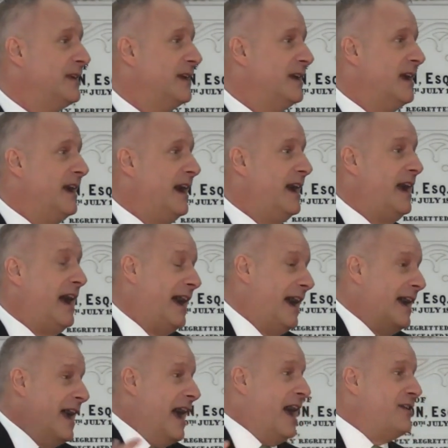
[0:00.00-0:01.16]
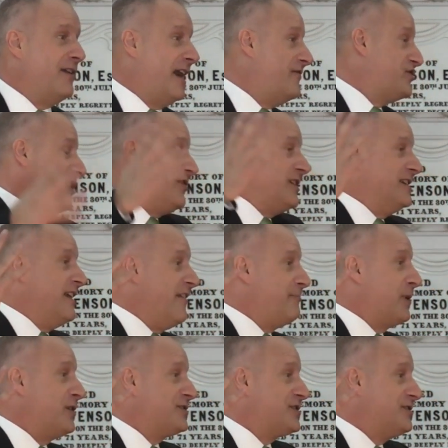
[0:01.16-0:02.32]
I've shared enough
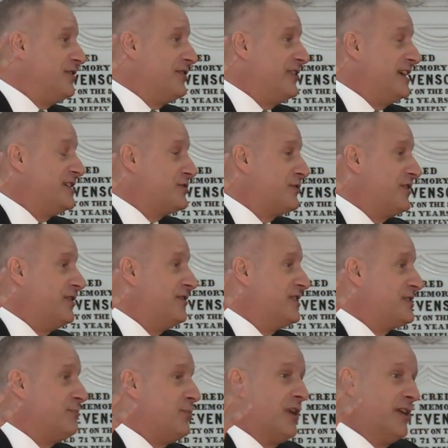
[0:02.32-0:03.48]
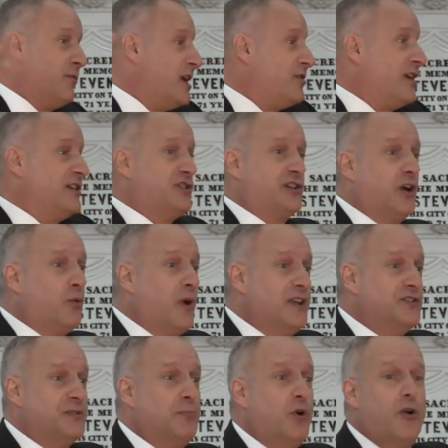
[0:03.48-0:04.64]
personal things with you this morning. Why don't I share
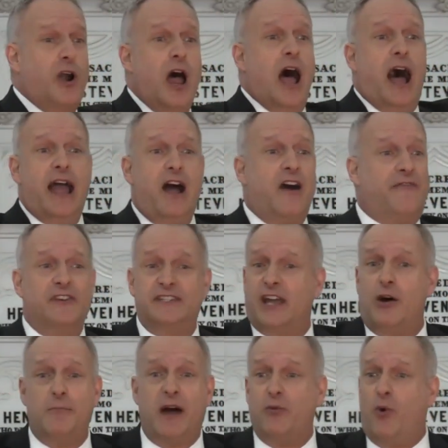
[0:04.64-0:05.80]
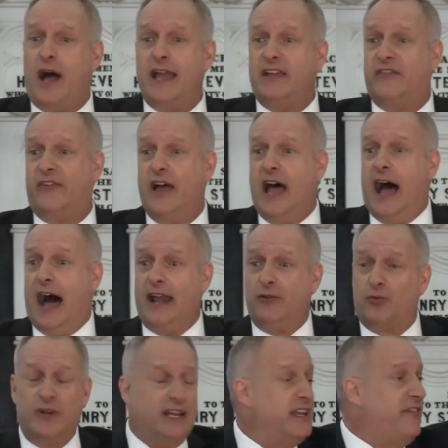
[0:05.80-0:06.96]
once more? I often tell my wife, I
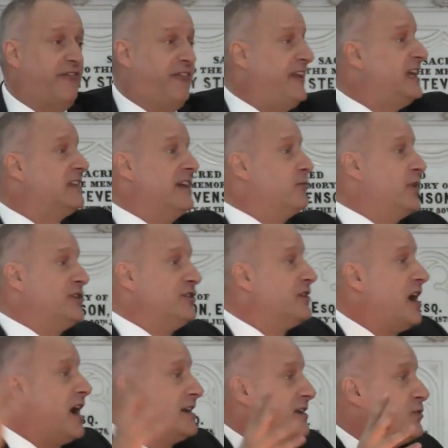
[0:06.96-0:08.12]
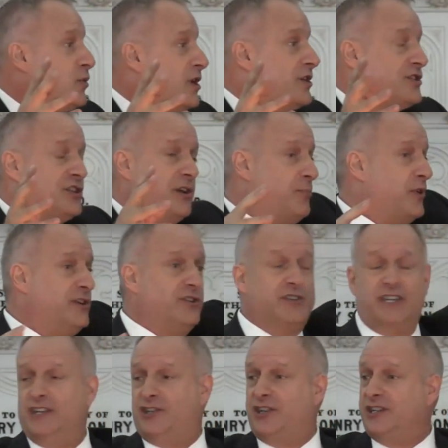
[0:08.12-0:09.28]
really feel it when you're not in worship, when you're
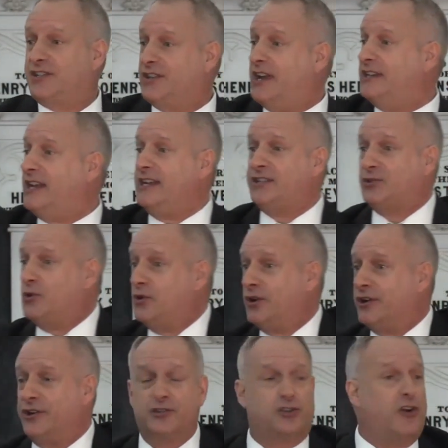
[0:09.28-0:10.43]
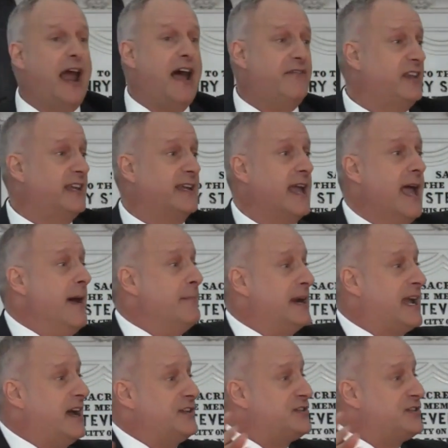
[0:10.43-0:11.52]
teaching Sunday school or you're traveling, because